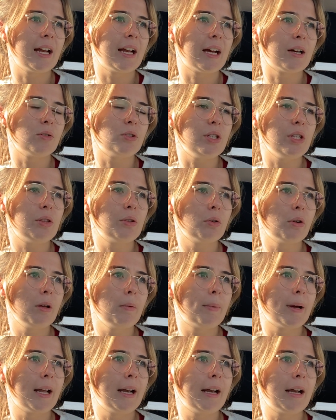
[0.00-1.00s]
and how she thought
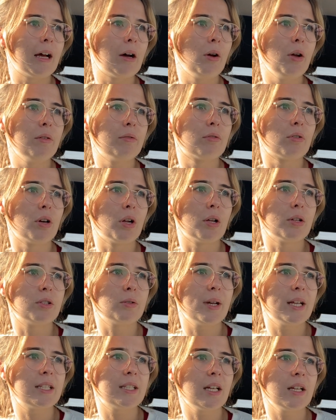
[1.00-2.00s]
it panned out over on our
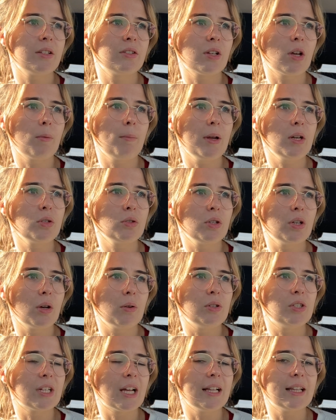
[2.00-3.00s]
Twitter. So make sure you go
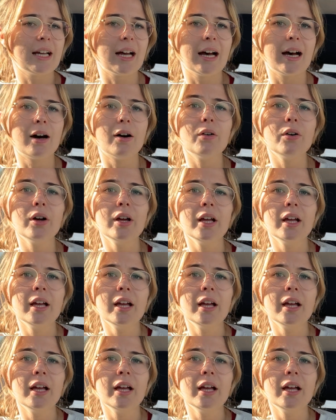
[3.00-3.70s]
and check that out.